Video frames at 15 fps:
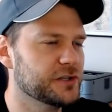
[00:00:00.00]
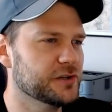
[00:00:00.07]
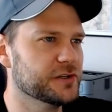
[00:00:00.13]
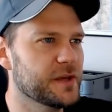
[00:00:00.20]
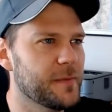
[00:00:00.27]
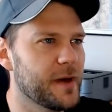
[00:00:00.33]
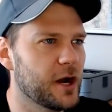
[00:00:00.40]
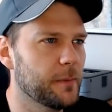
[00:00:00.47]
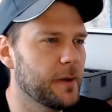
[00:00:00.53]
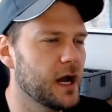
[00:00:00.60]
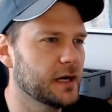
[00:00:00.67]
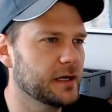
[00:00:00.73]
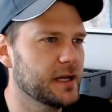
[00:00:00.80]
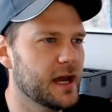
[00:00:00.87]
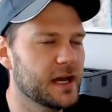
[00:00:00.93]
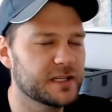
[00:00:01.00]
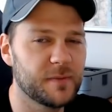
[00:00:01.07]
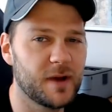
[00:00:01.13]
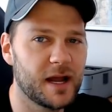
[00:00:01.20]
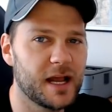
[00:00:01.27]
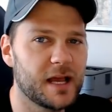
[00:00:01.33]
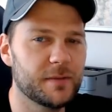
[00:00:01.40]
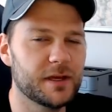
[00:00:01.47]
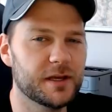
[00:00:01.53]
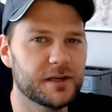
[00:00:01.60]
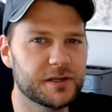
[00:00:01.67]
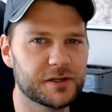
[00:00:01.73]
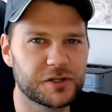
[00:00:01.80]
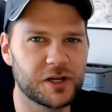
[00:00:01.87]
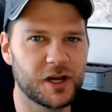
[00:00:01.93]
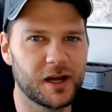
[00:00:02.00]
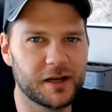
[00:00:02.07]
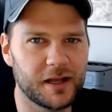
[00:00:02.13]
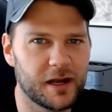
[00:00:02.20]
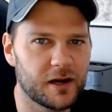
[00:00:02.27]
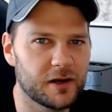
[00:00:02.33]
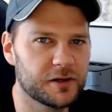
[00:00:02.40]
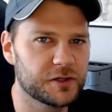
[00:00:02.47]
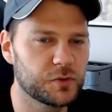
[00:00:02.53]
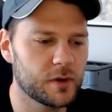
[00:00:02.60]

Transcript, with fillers: The Matter podcast. My name is Jon Harris.